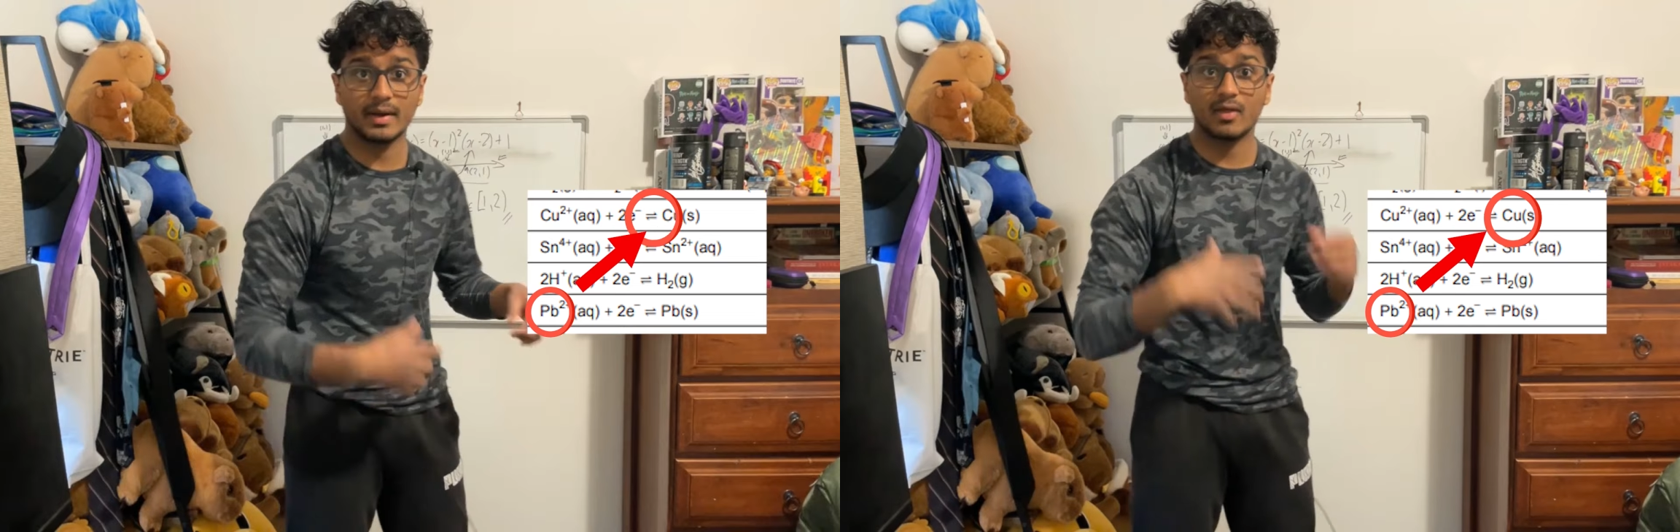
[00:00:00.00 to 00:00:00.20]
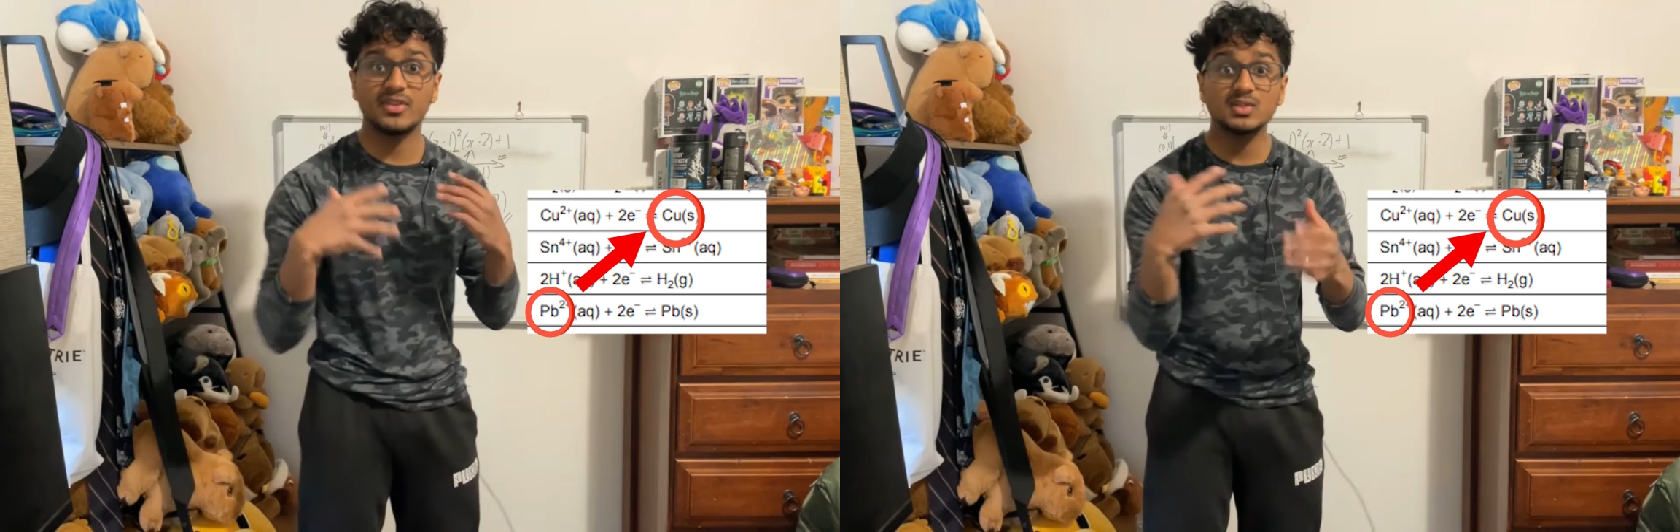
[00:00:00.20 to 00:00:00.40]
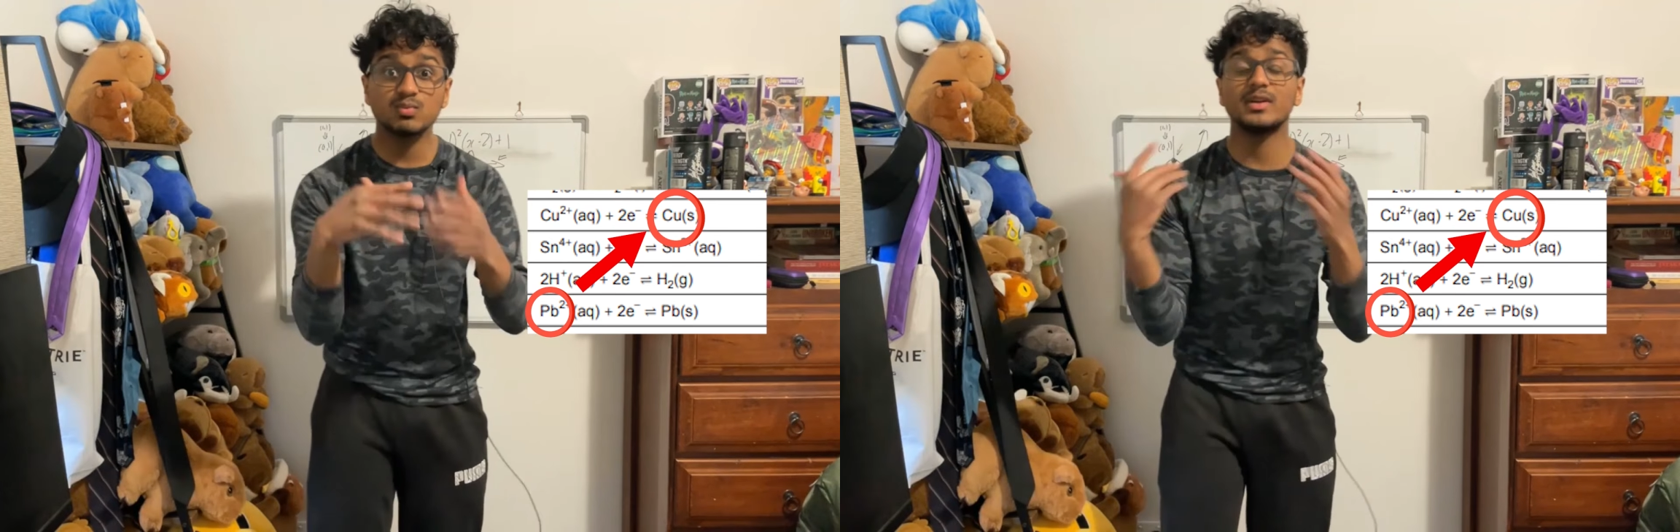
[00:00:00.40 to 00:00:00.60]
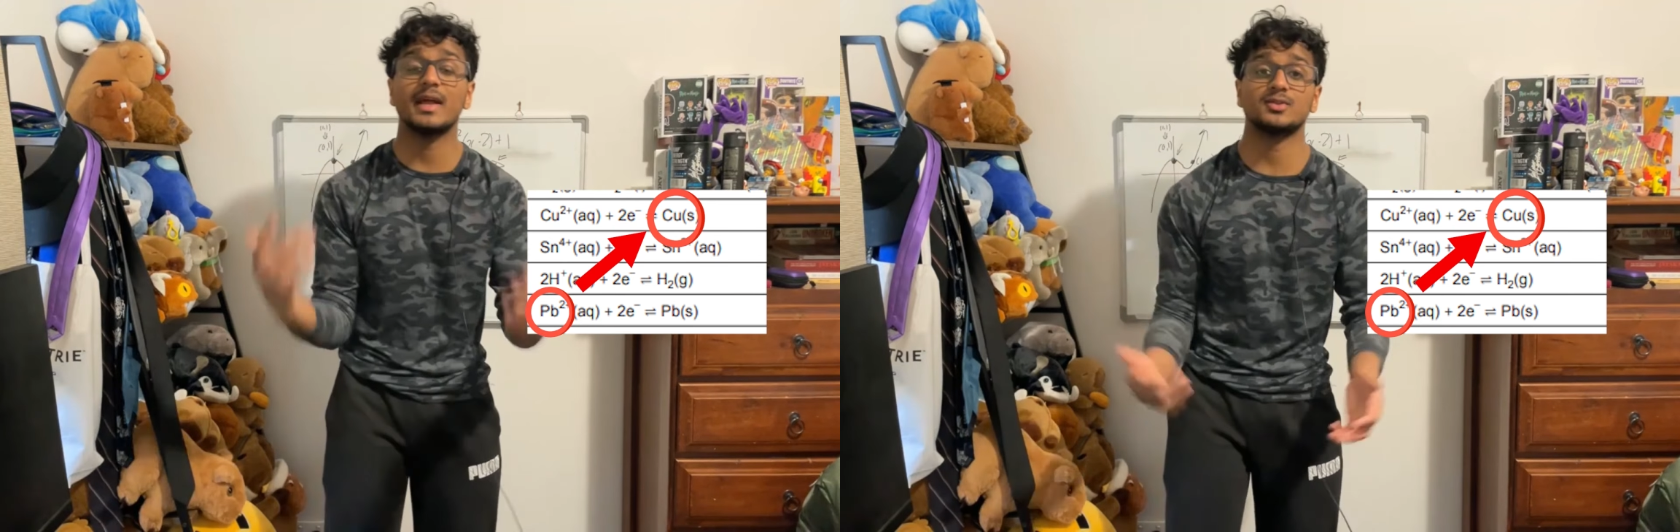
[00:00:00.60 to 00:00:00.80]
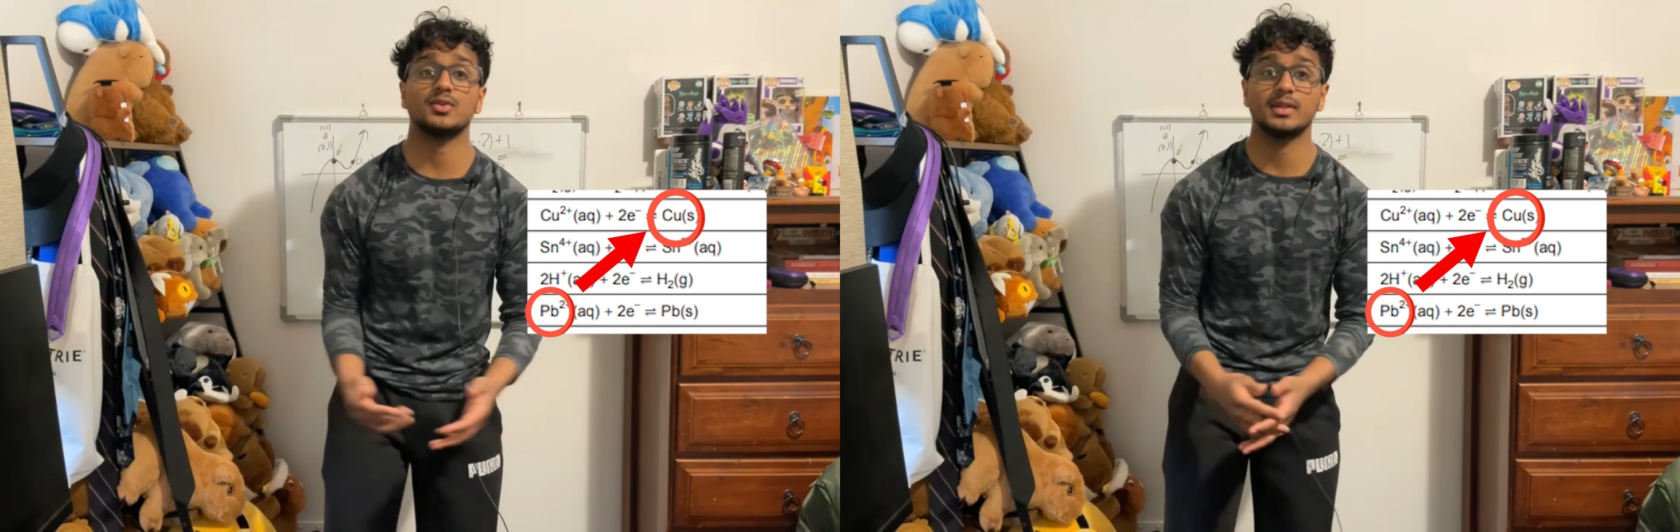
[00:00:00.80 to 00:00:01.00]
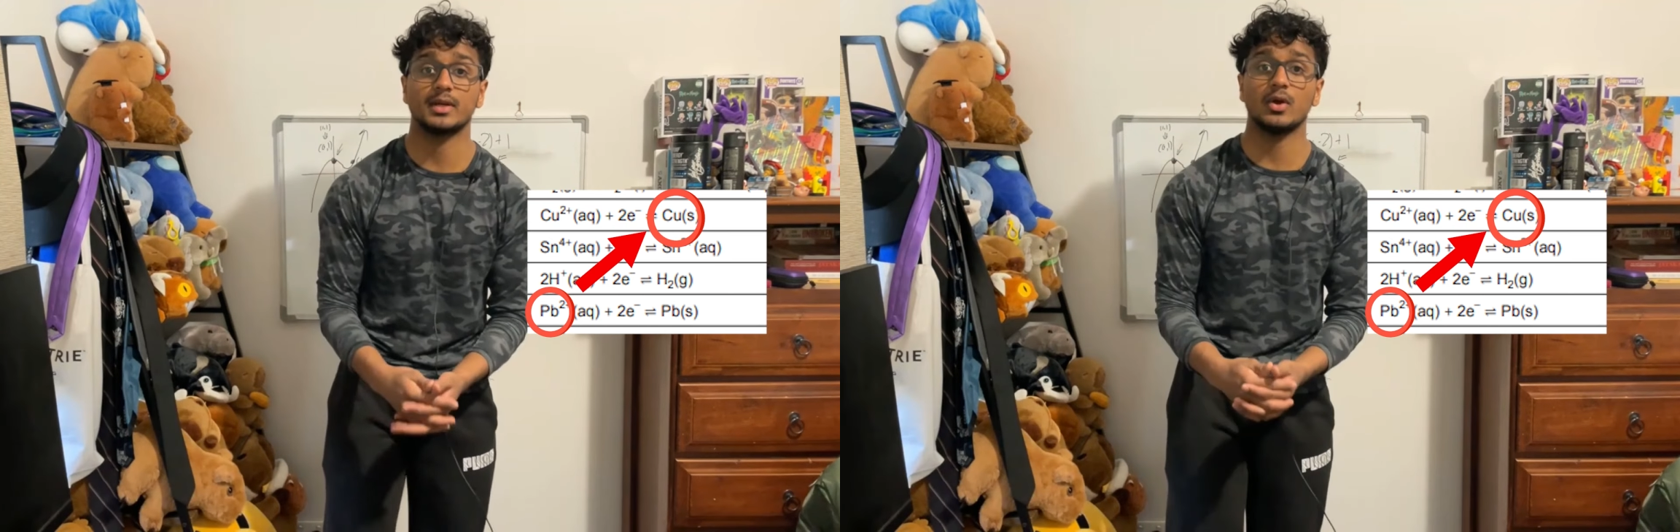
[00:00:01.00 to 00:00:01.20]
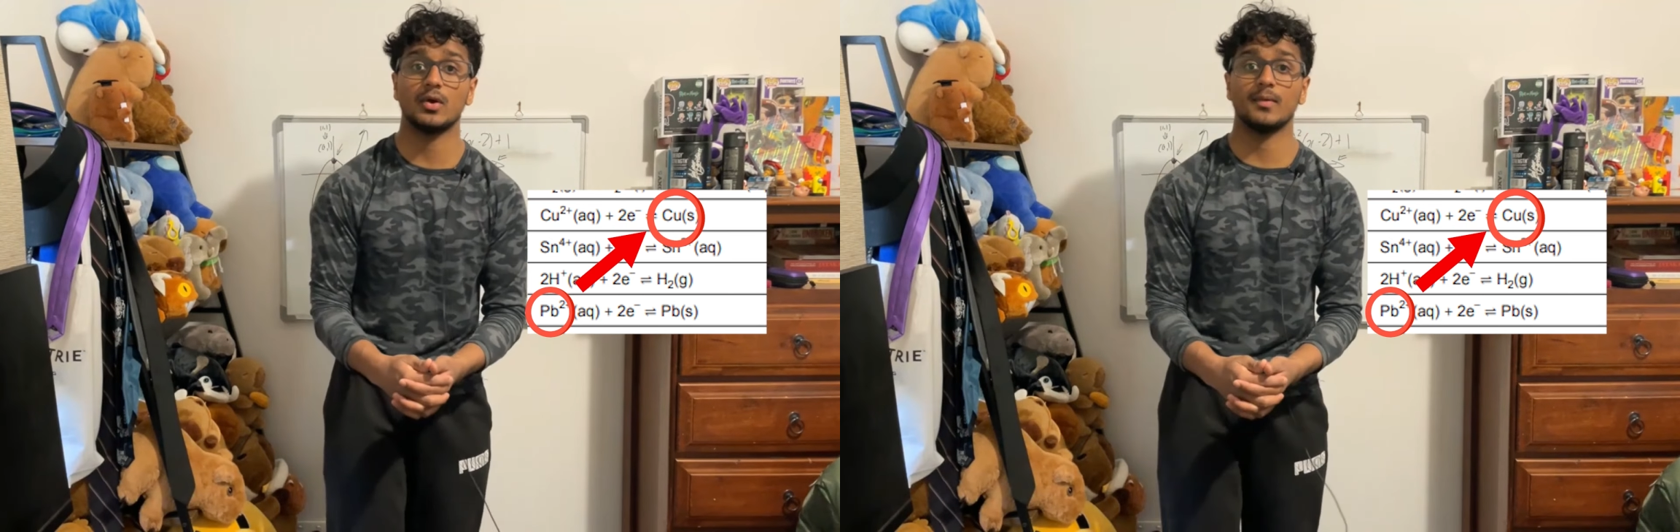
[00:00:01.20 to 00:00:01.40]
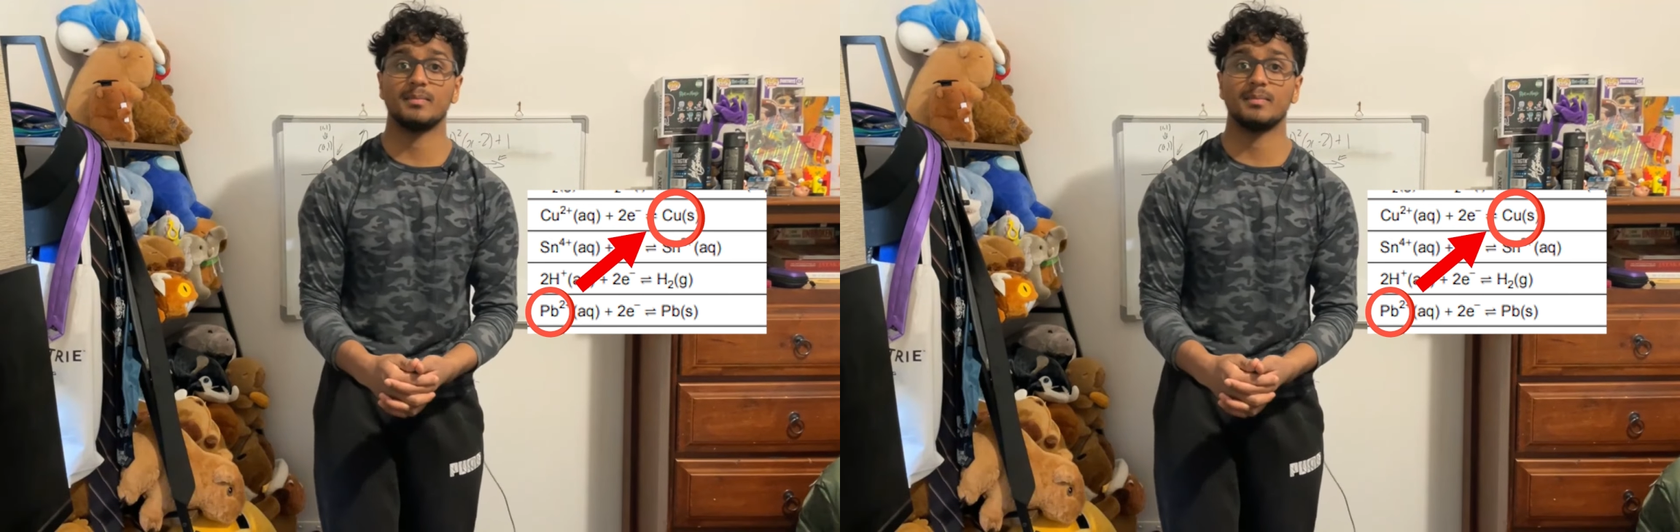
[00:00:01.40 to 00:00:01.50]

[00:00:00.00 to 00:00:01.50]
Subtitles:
Now, this wouldn't actually occur